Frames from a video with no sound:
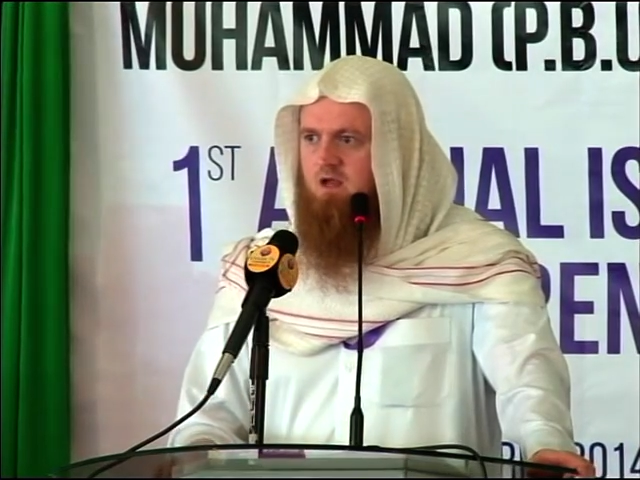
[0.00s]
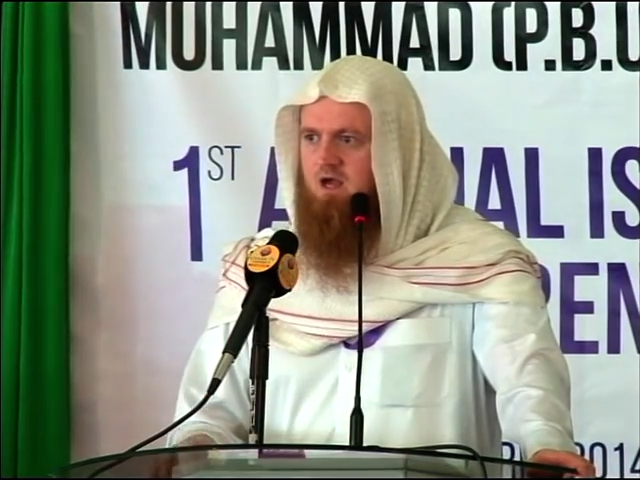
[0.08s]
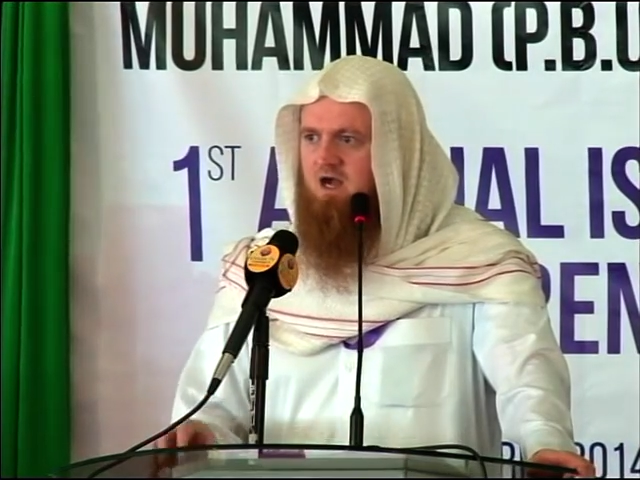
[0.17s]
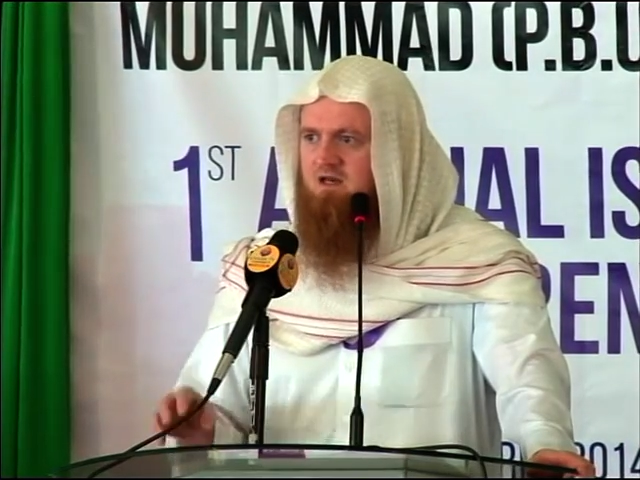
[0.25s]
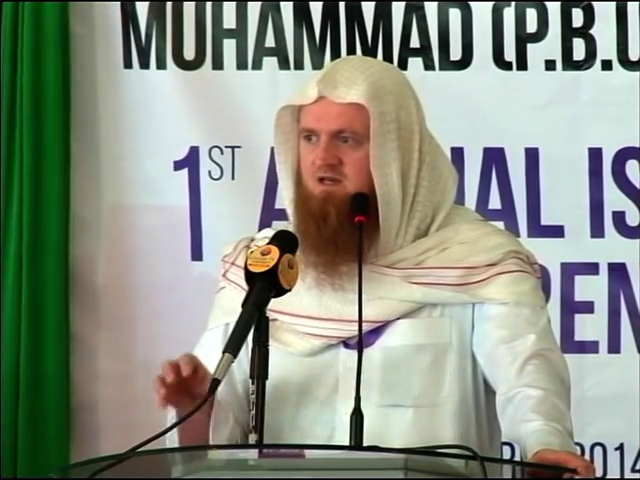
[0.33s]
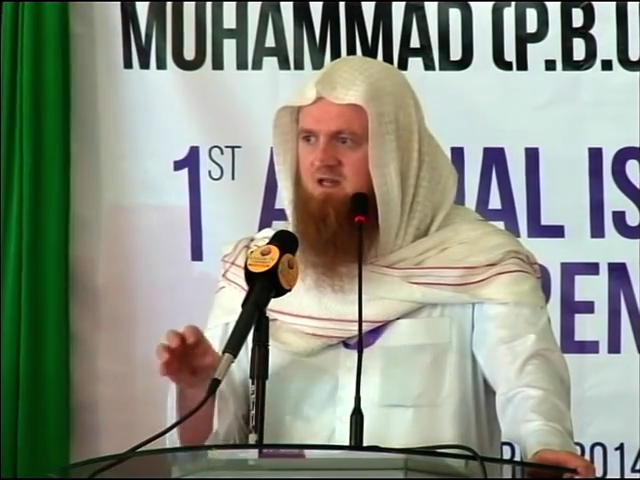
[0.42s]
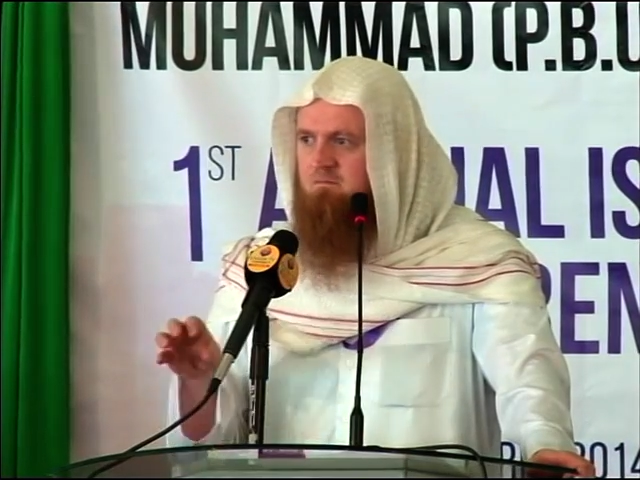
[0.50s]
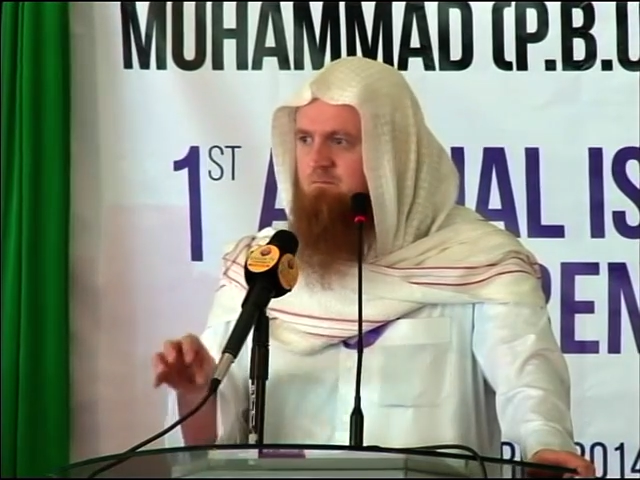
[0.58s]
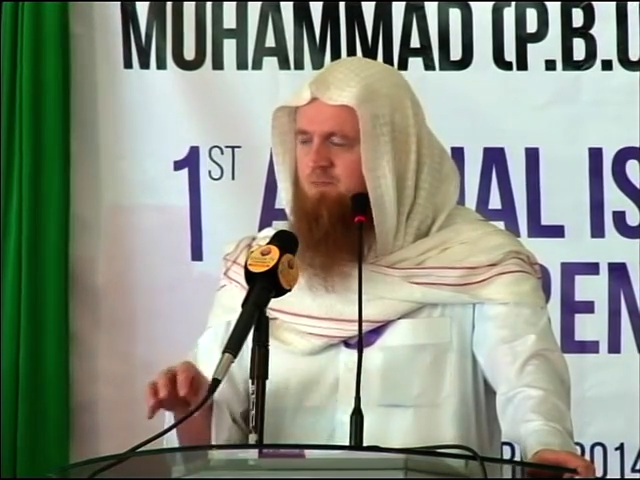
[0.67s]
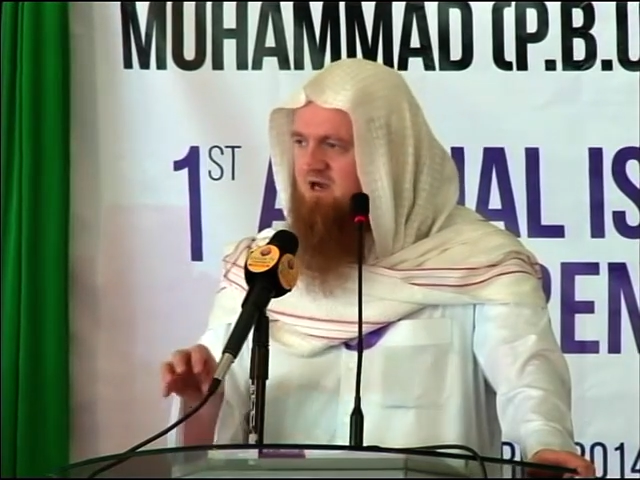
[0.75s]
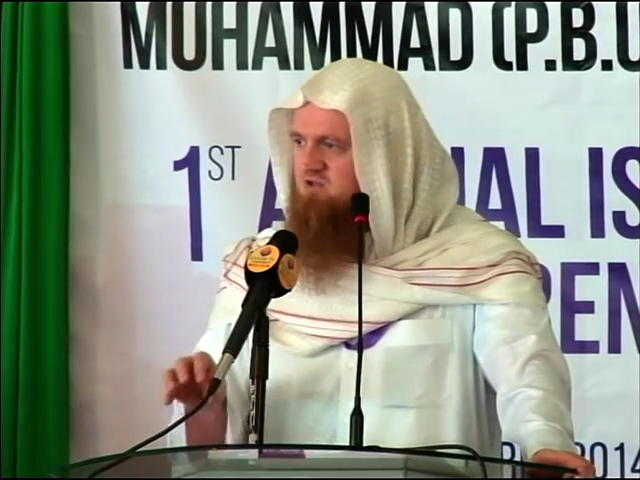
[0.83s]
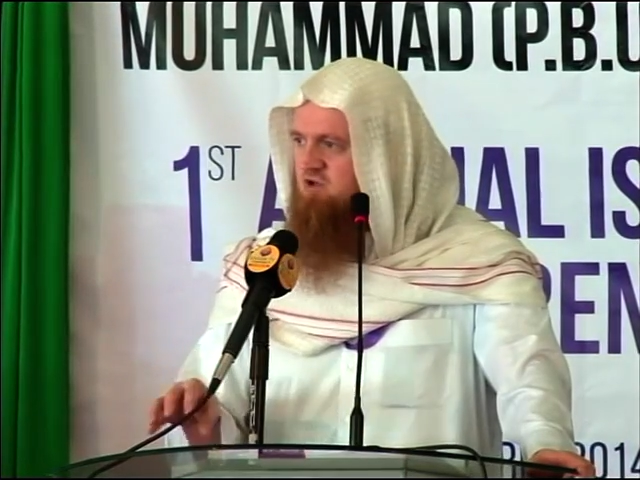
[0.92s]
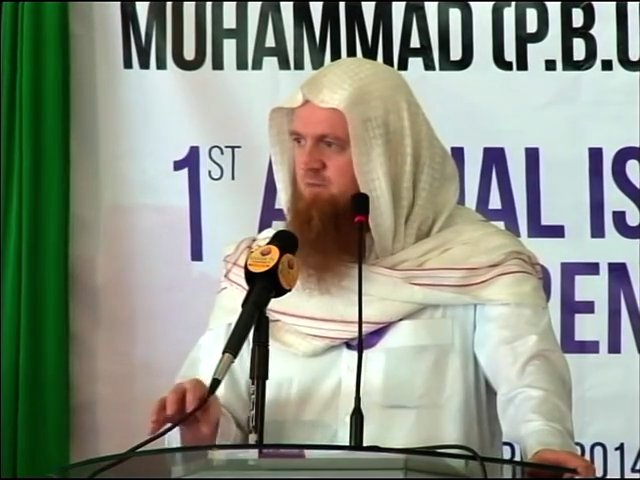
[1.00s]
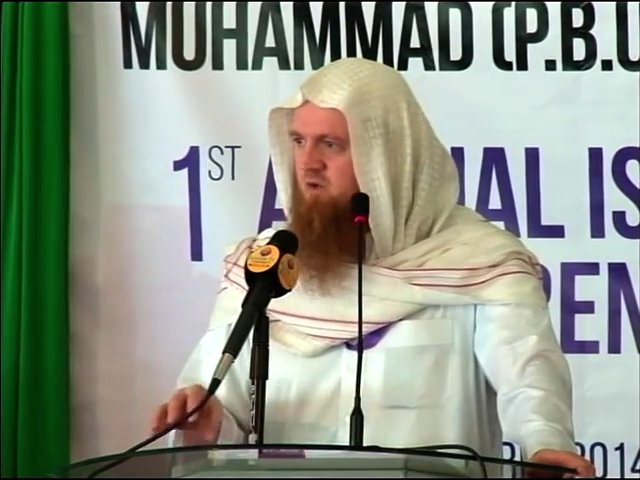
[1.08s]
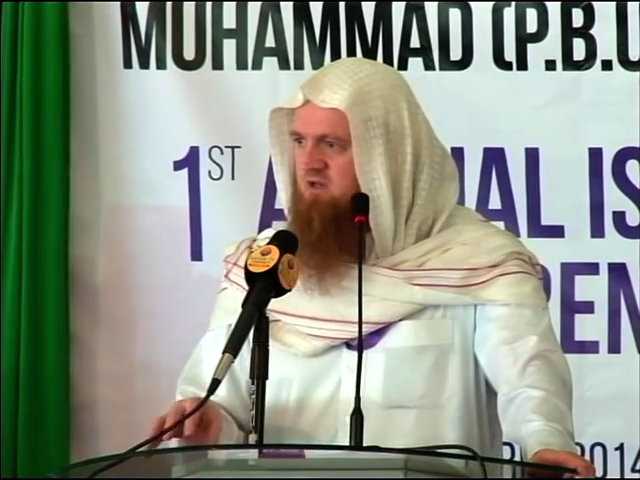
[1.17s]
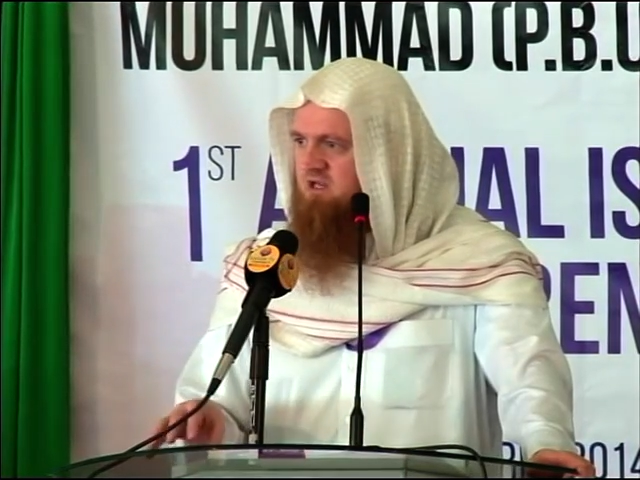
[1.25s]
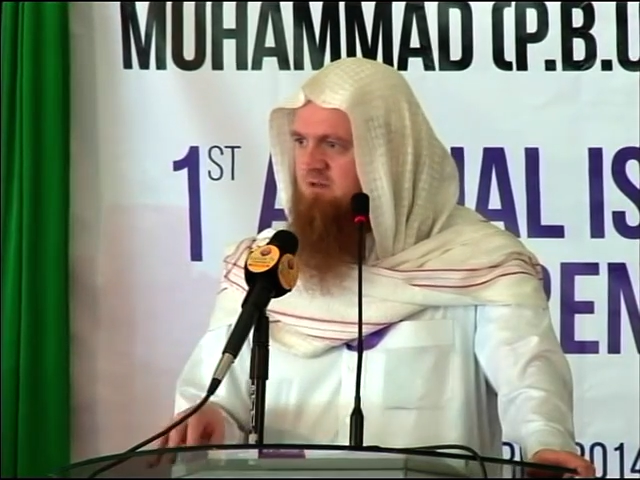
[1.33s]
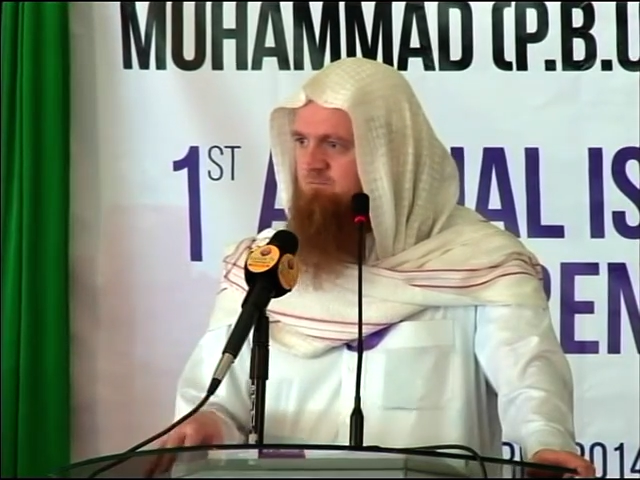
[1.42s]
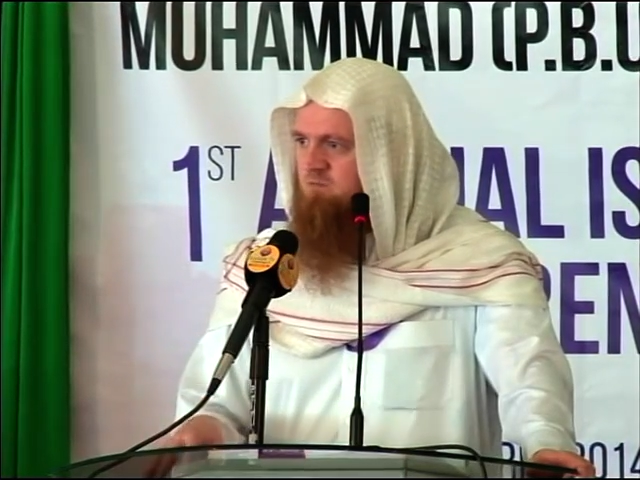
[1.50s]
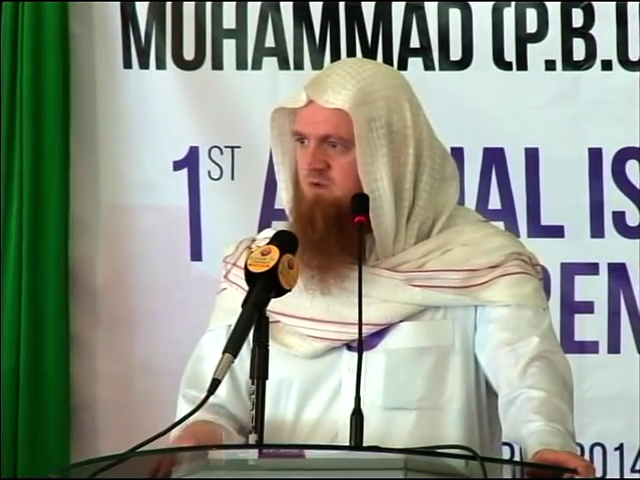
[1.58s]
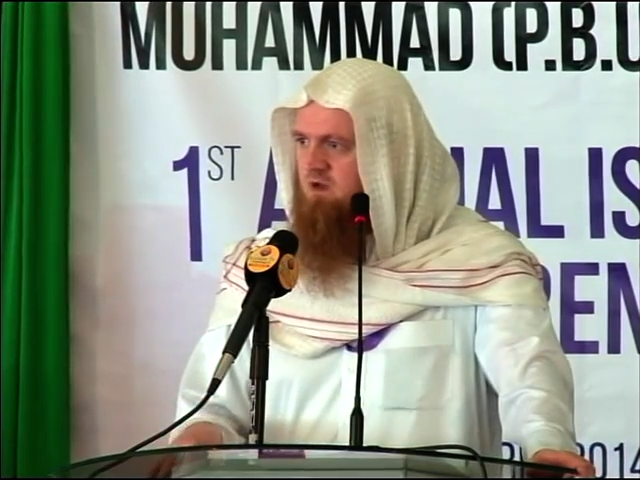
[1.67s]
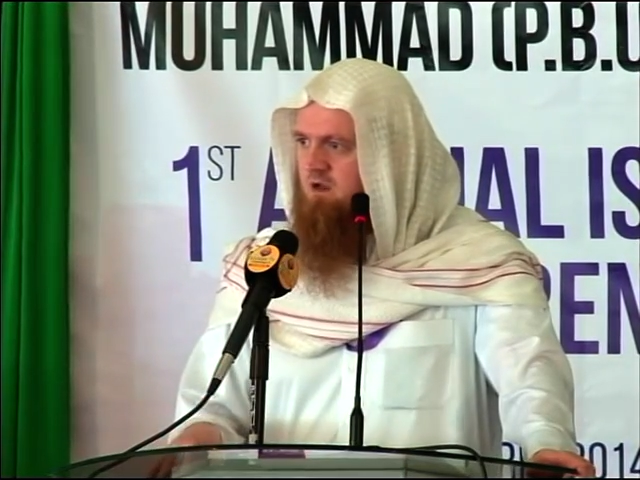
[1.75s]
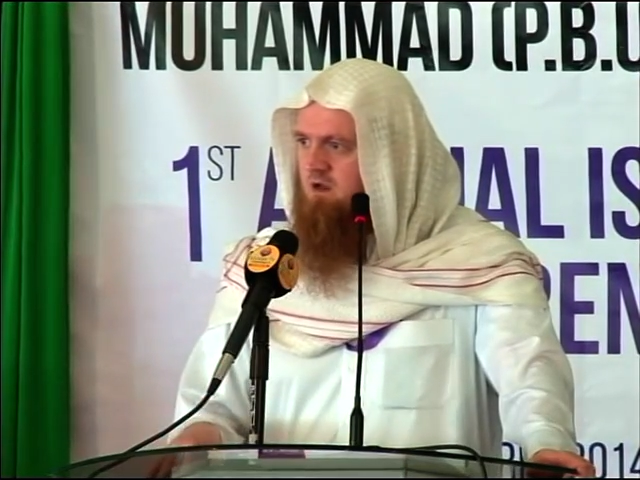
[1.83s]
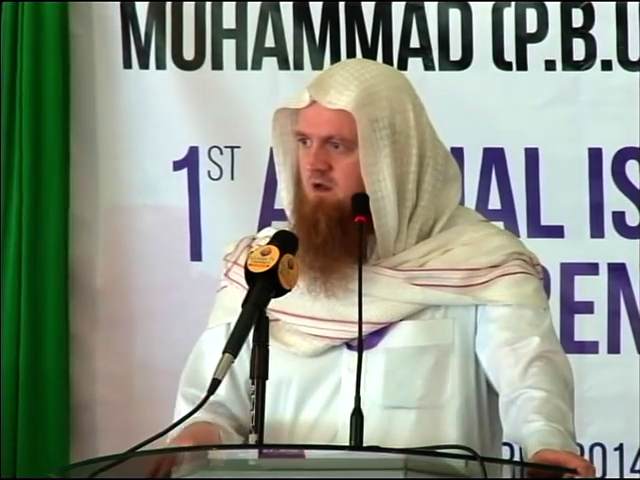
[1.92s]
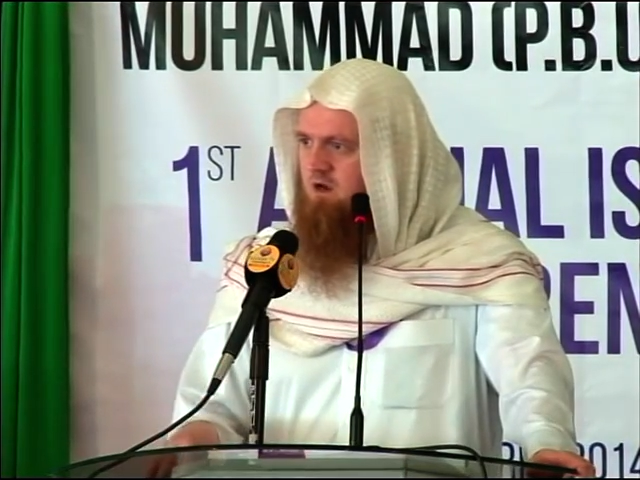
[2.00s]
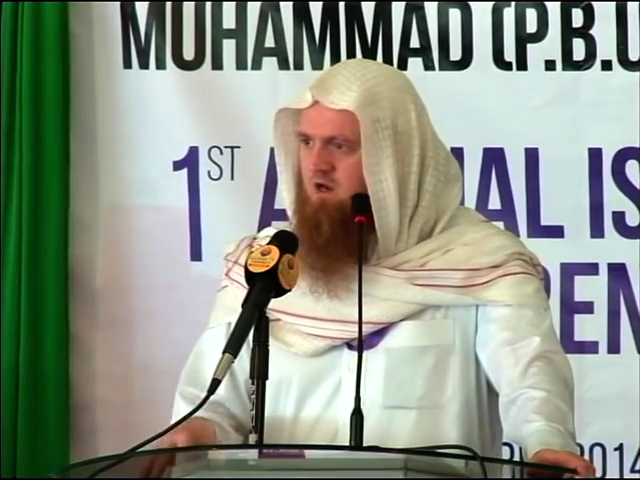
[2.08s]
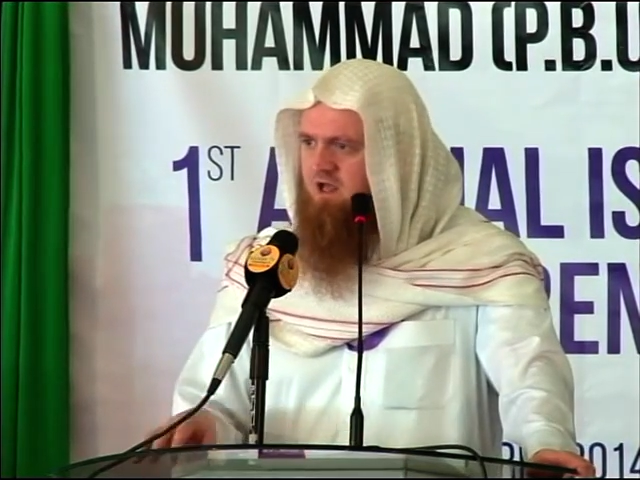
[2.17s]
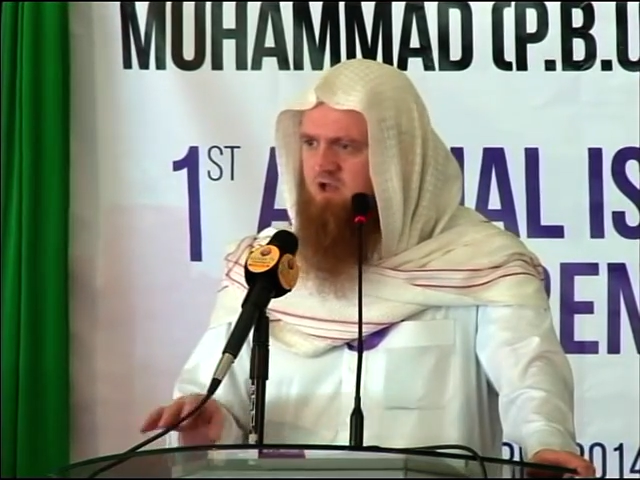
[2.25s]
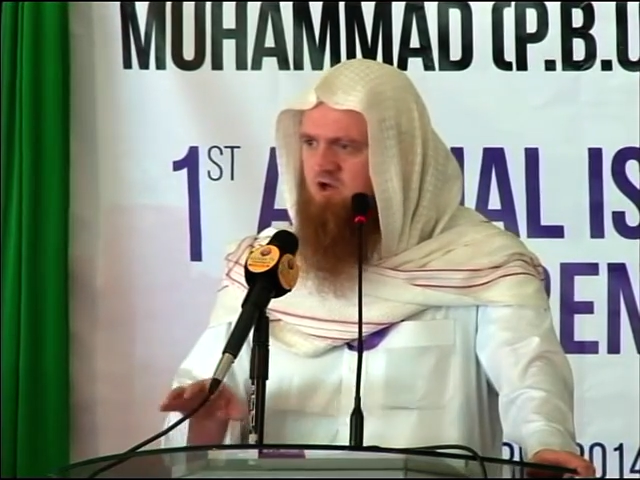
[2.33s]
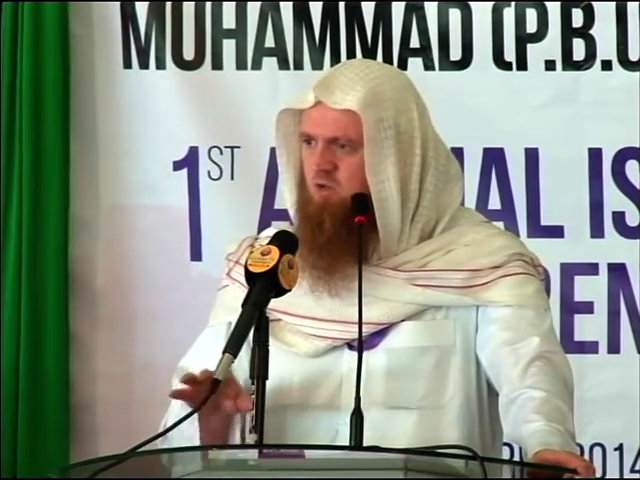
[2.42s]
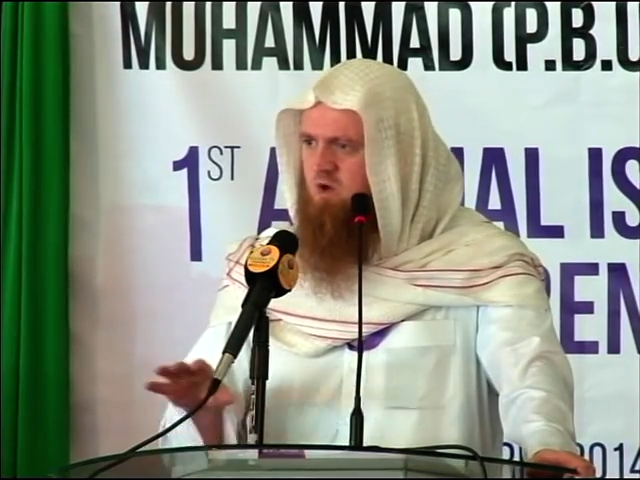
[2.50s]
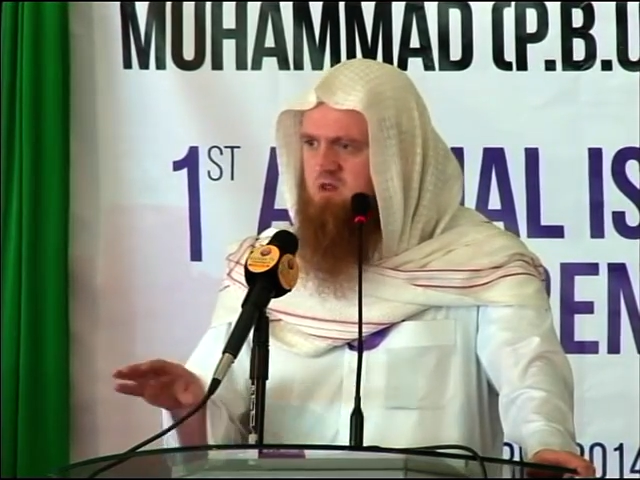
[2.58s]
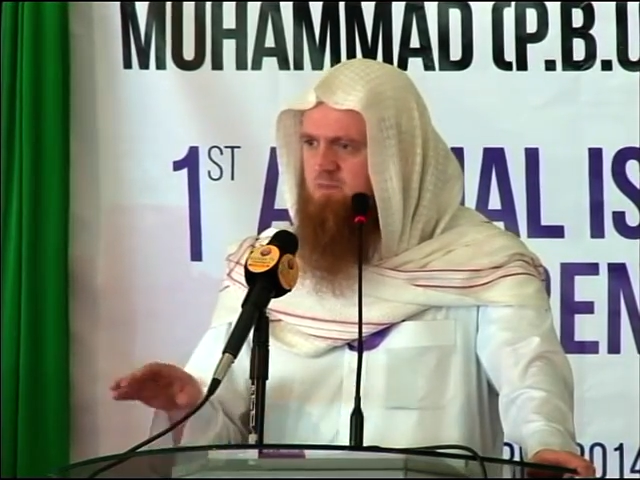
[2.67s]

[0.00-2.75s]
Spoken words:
had an impact upon him like no other